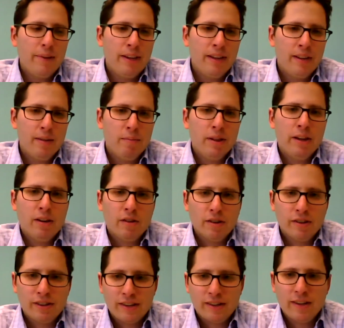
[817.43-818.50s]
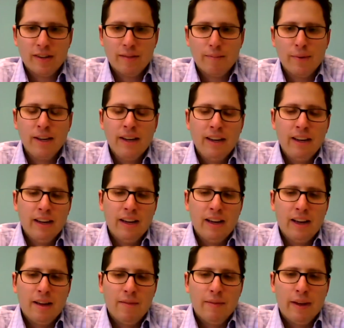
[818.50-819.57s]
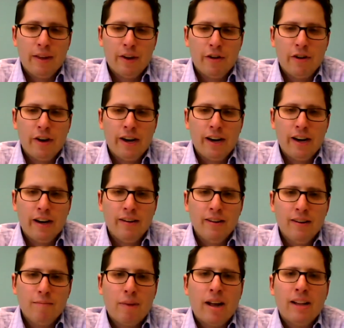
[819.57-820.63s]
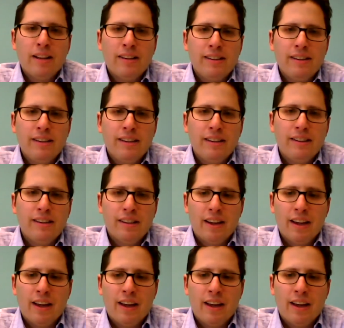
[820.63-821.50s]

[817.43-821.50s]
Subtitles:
in the political system, and are creating policies